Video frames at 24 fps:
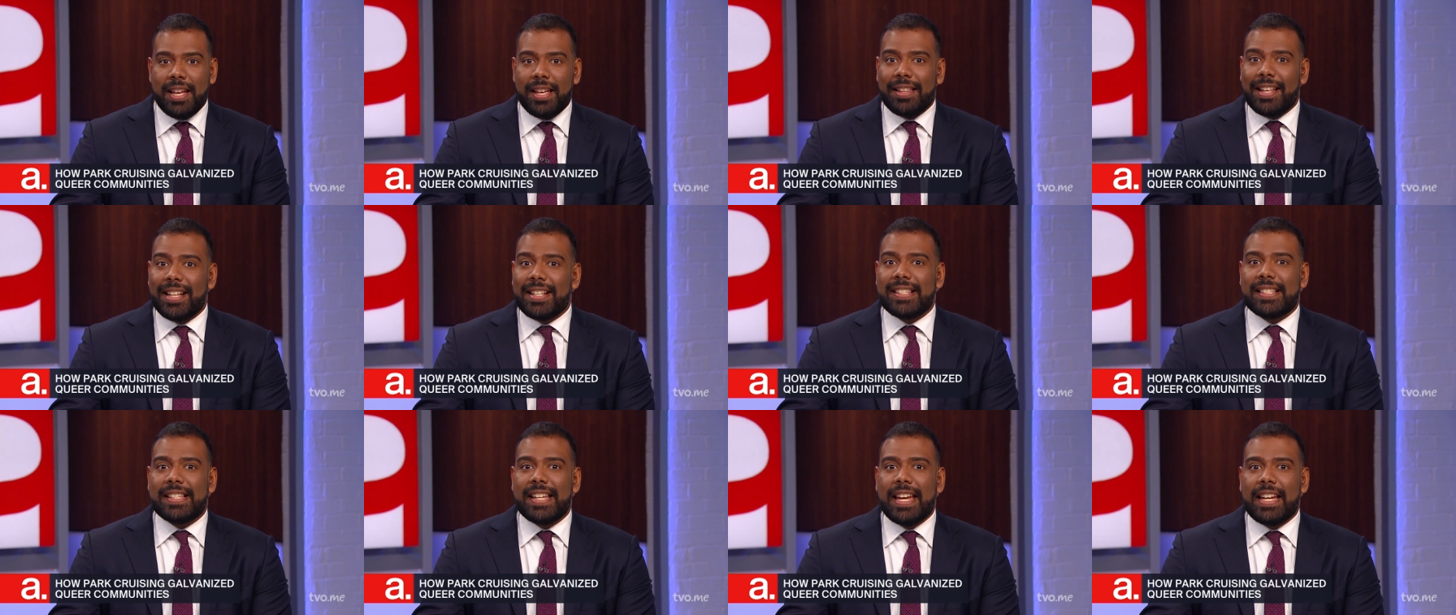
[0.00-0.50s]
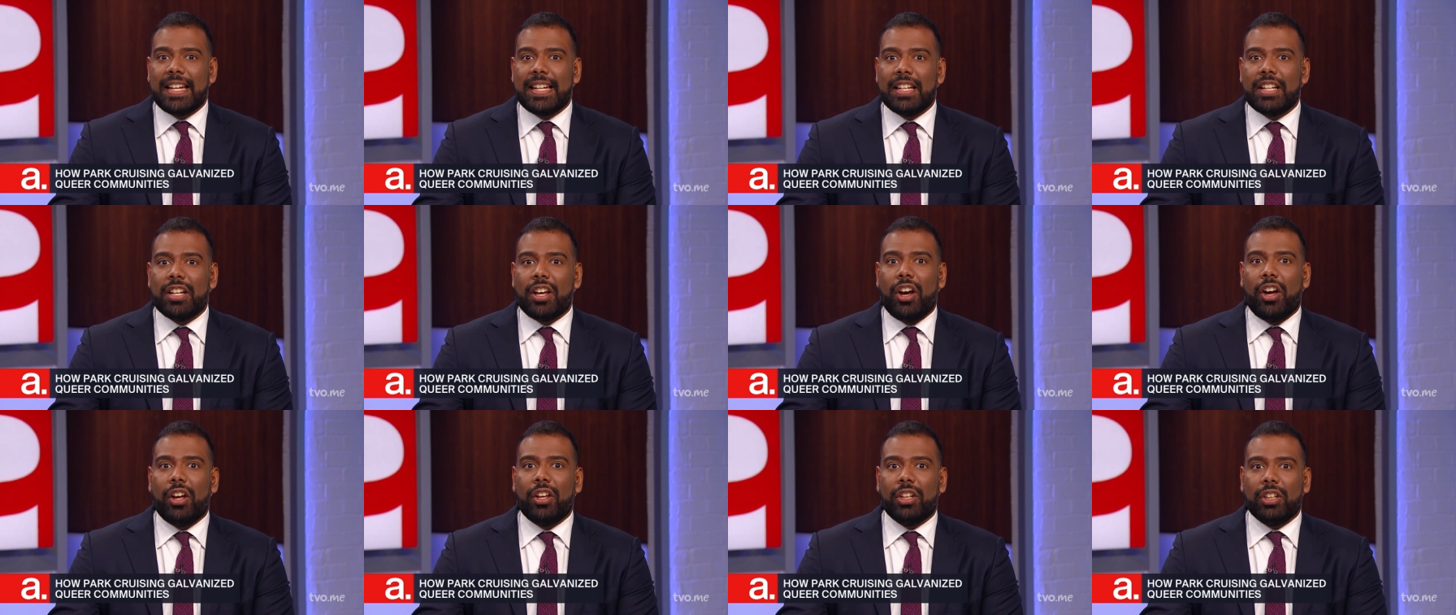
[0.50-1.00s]
That's taken
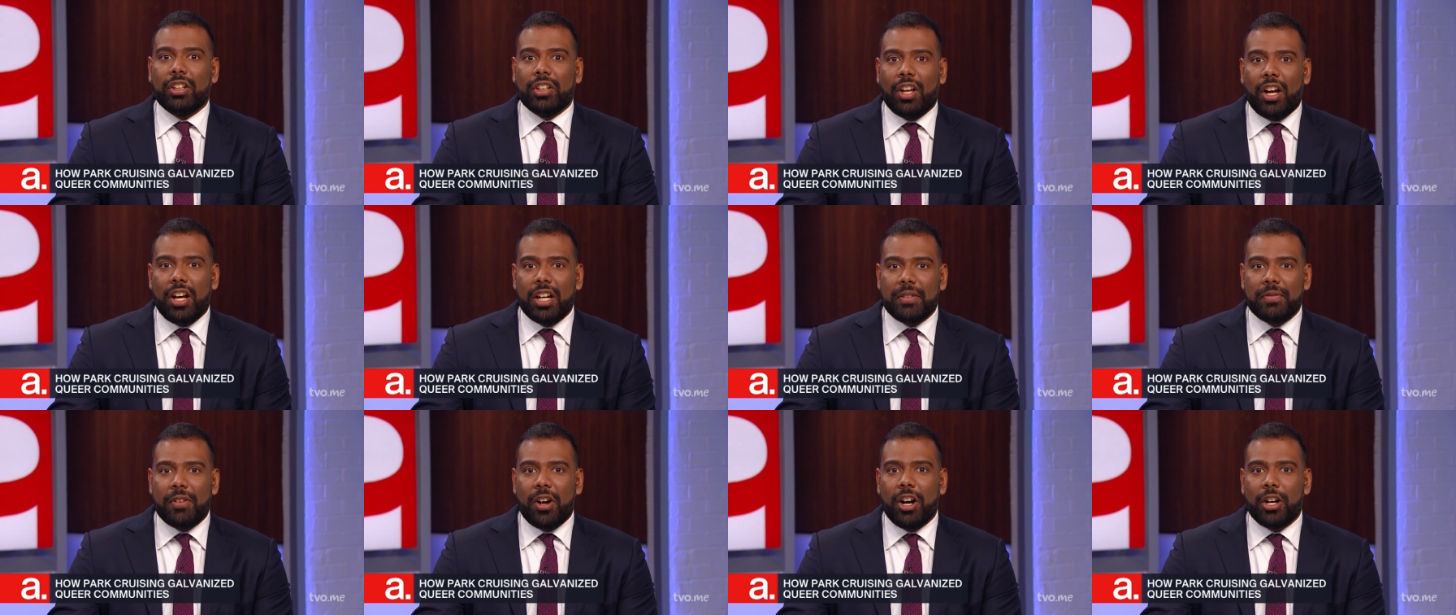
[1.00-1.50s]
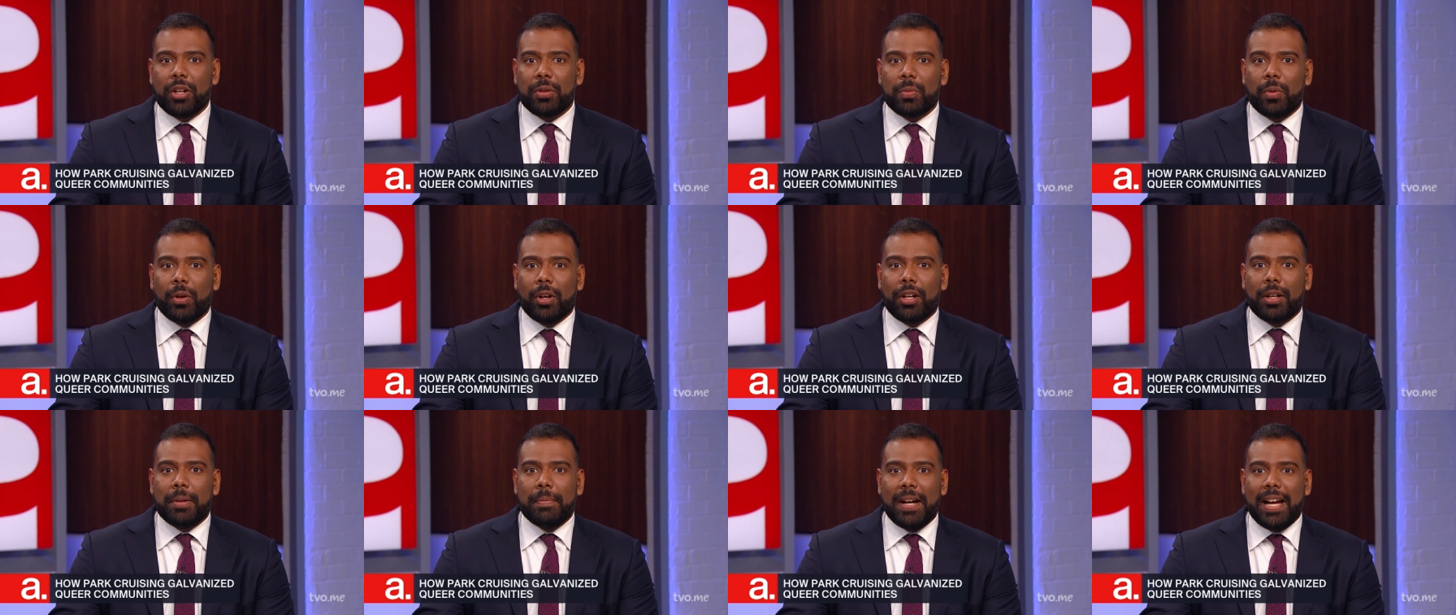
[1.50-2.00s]
a lot of hard
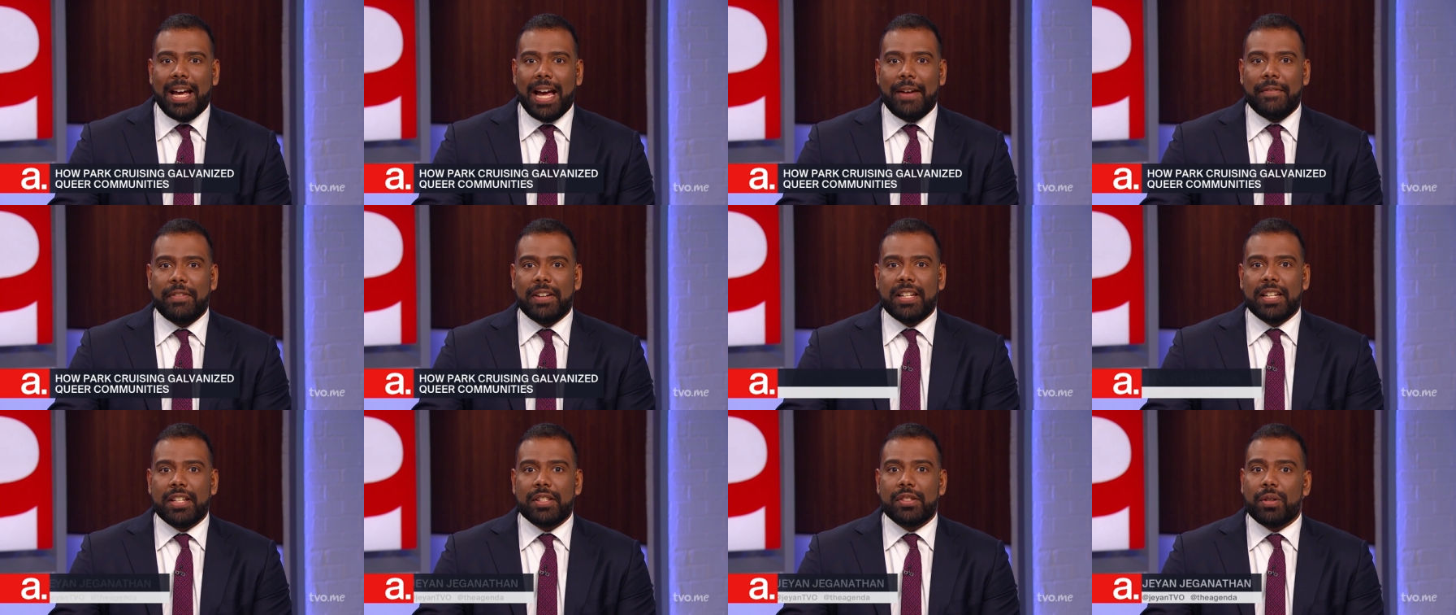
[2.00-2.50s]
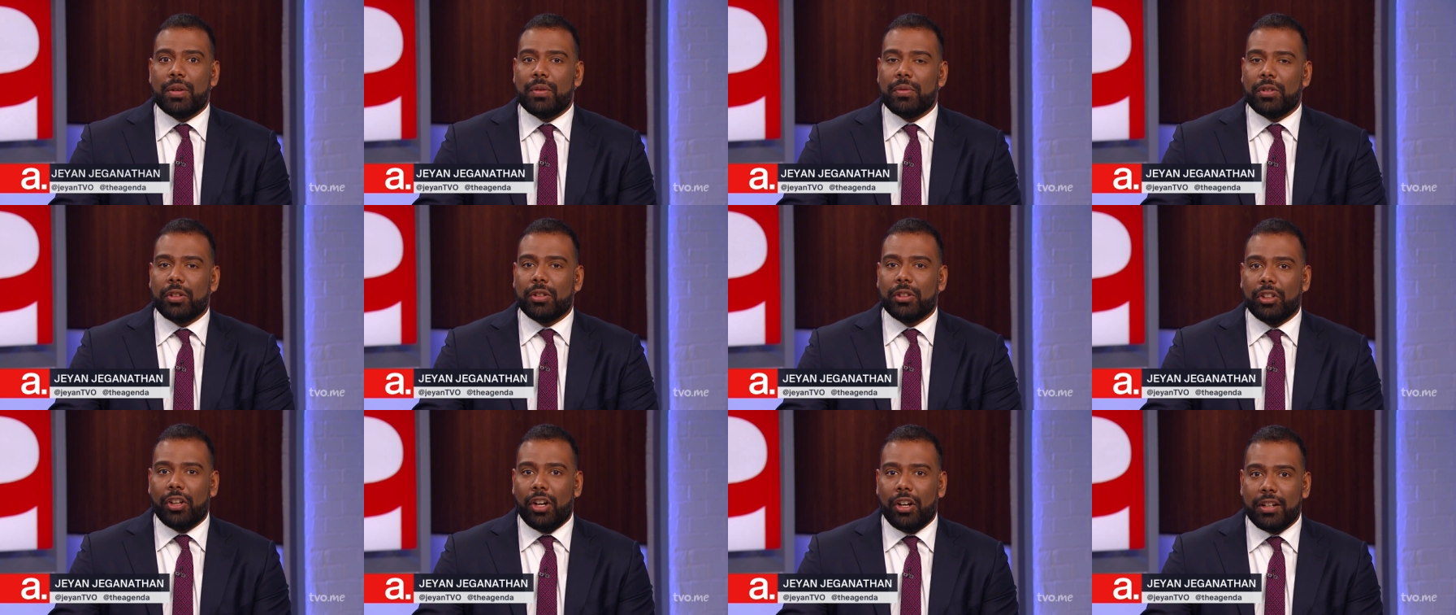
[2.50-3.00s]
work by advocates over
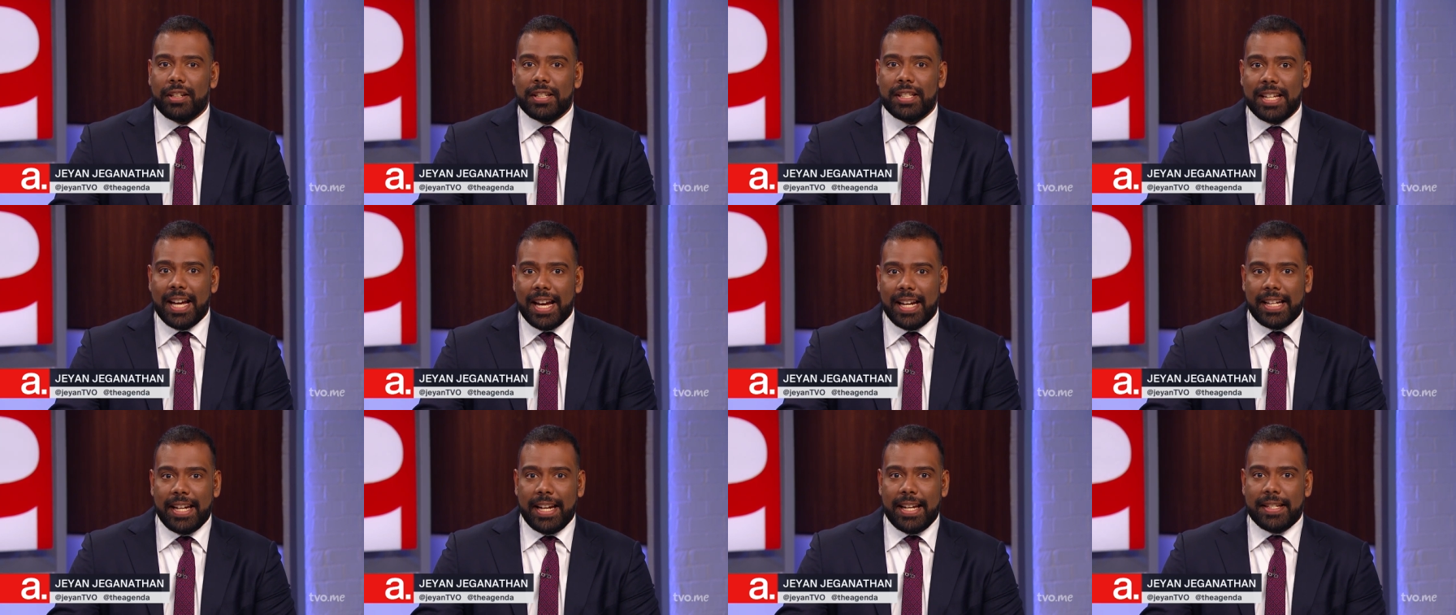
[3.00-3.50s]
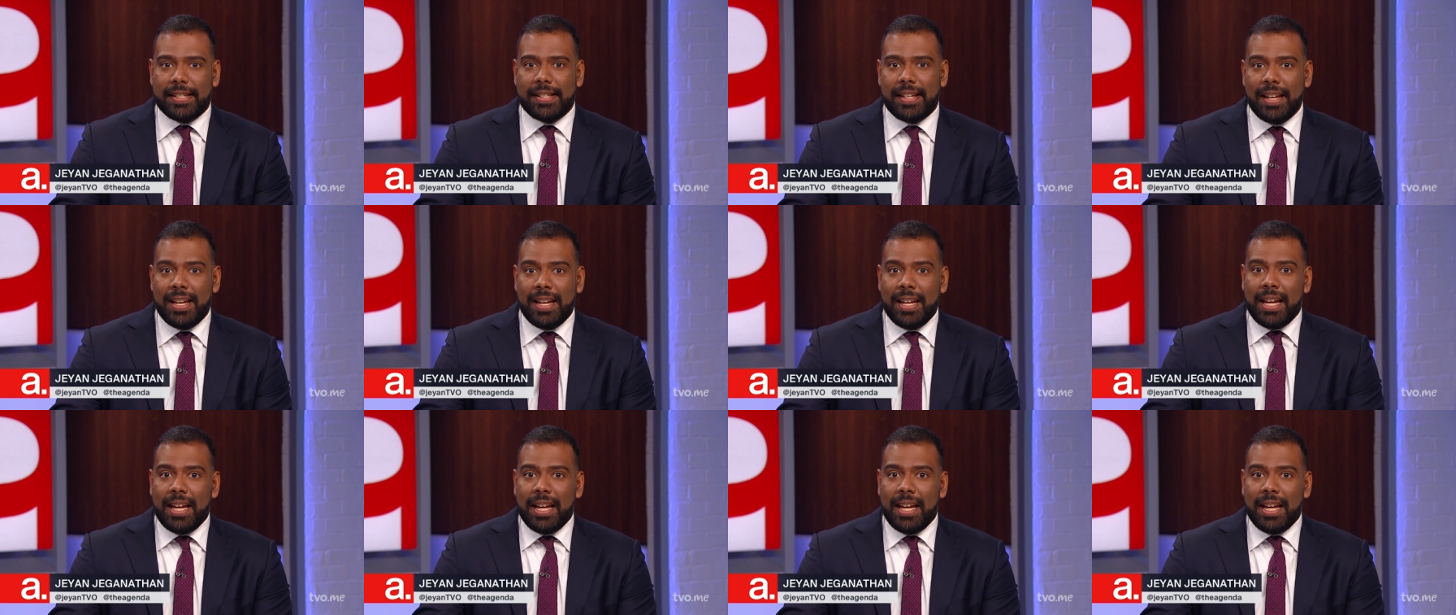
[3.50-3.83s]
long decades.